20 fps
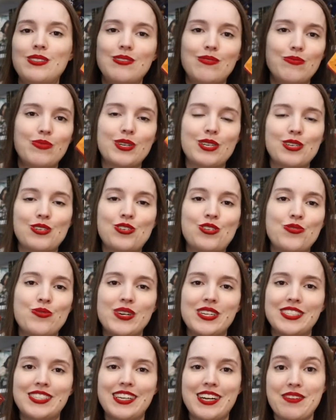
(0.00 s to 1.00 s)
the 2
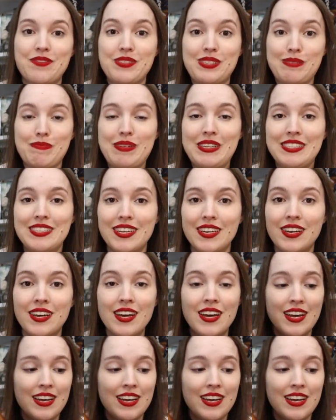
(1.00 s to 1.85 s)
ones that I was missing.